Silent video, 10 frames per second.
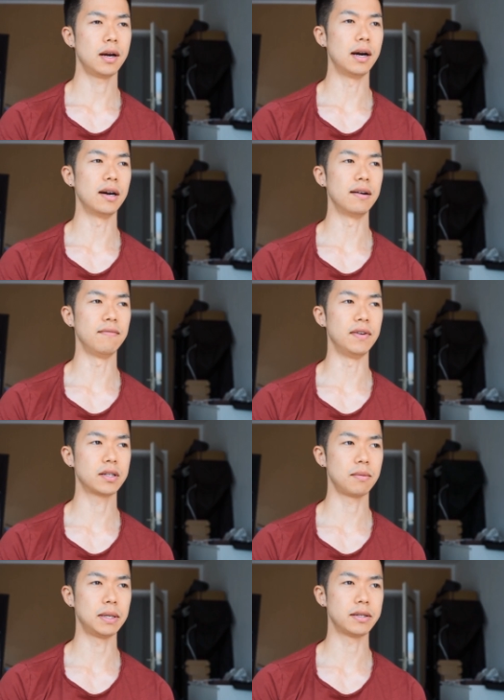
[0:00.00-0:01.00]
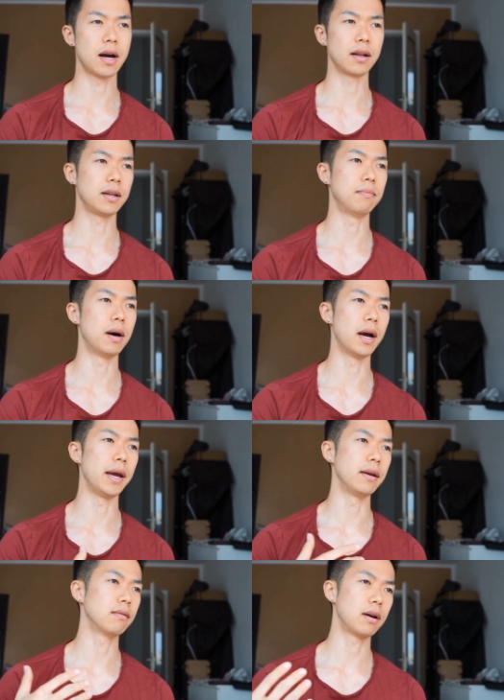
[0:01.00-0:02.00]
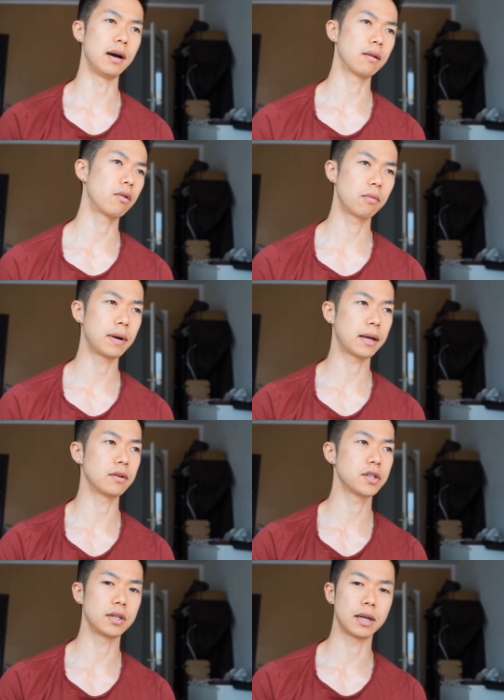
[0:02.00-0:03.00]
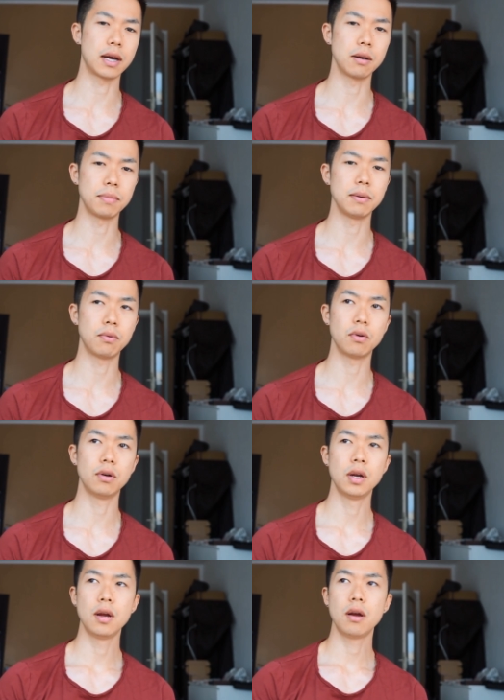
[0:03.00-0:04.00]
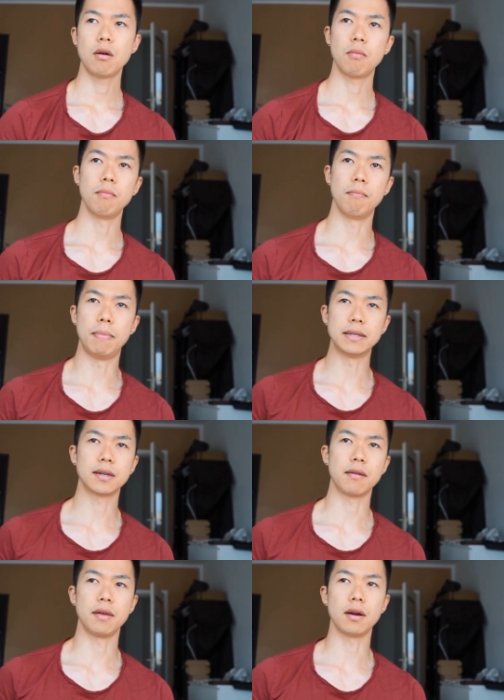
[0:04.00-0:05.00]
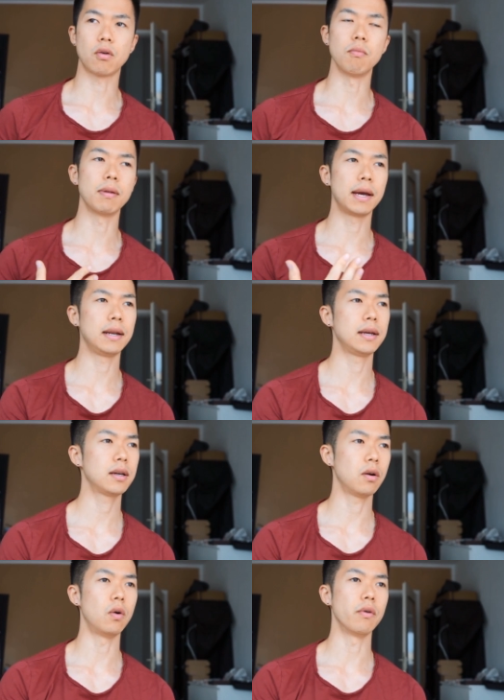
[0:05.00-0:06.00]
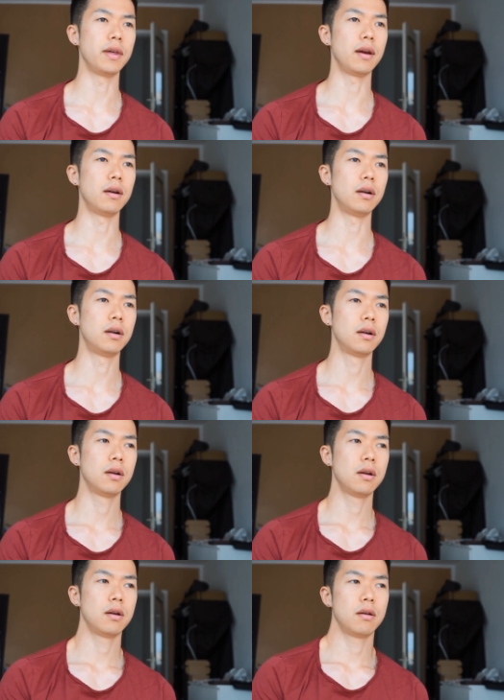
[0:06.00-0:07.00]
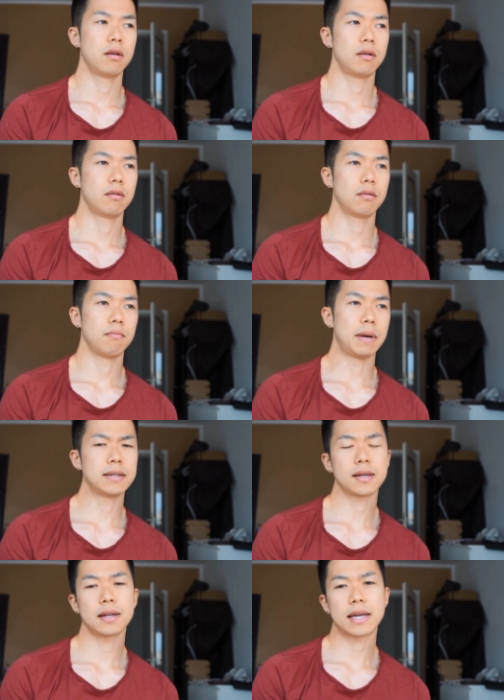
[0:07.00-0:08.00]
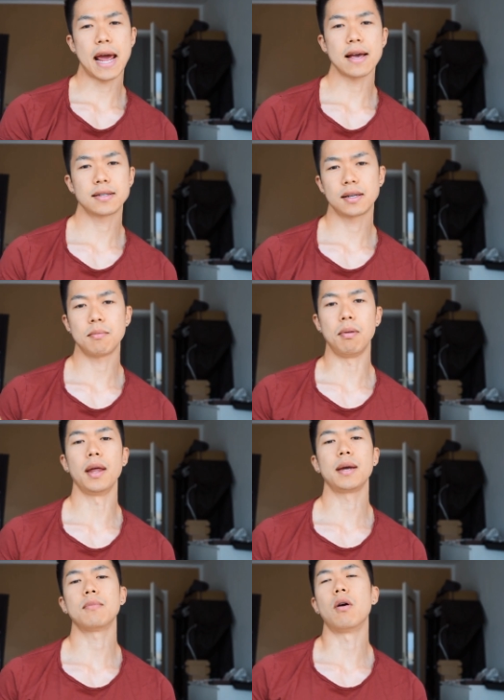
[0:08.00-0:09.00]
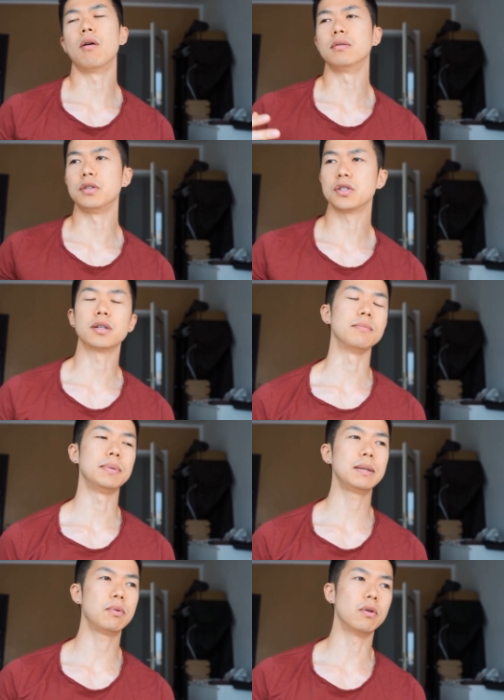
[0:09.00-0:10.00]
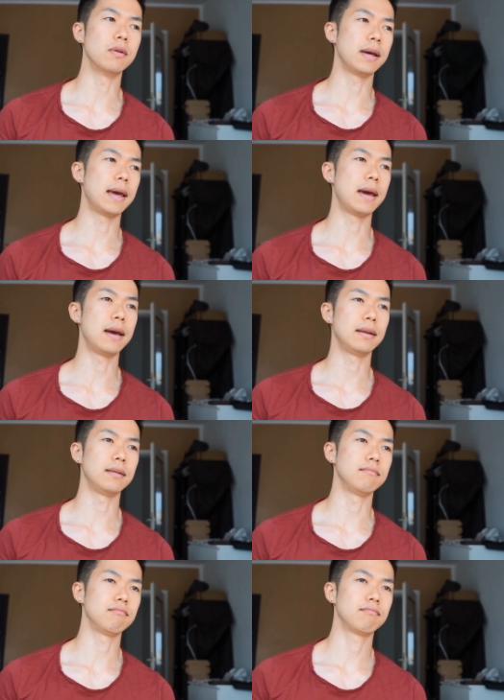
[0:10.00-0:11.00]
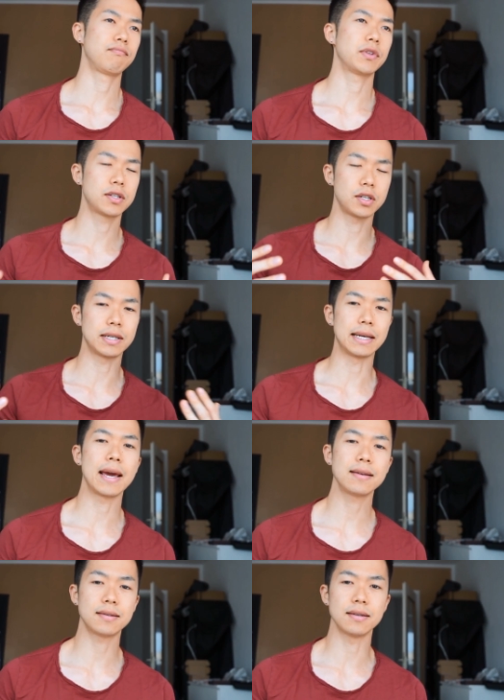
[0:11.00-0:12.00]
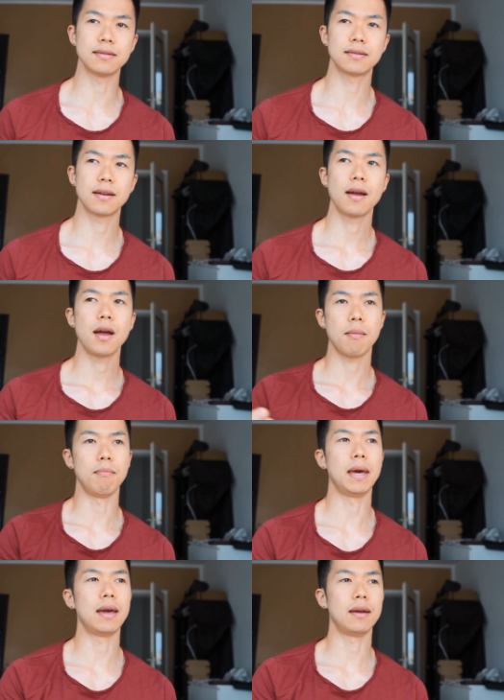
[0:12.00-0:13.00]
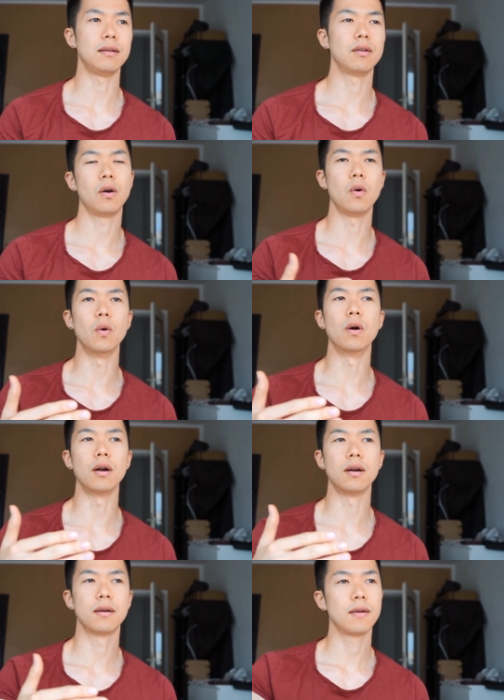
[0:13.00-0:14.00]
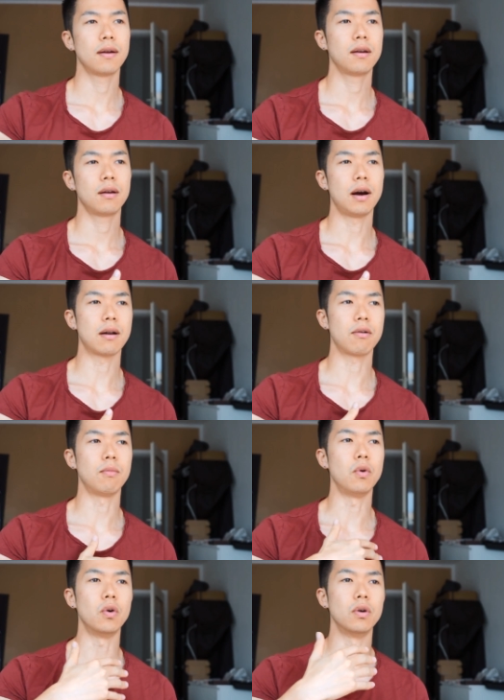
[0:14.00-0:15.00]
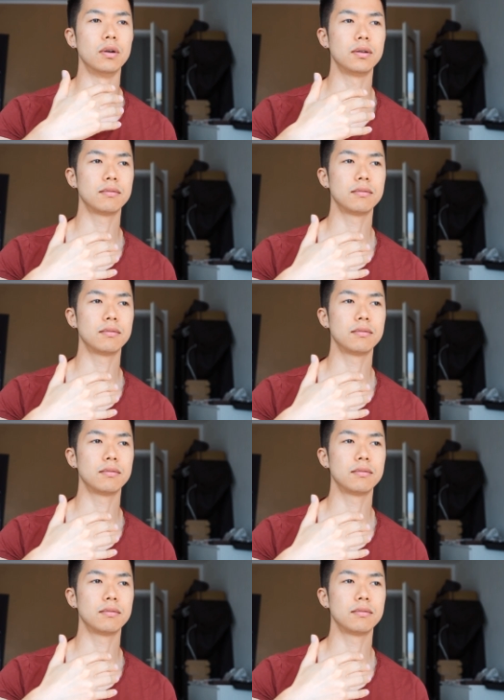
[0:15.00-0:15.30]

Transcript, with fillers: uh, victim mentality by a lot of like you certain kind of people. Basically, they are complaining or they're basically casting a blame on certain people and in certain cases, men or other more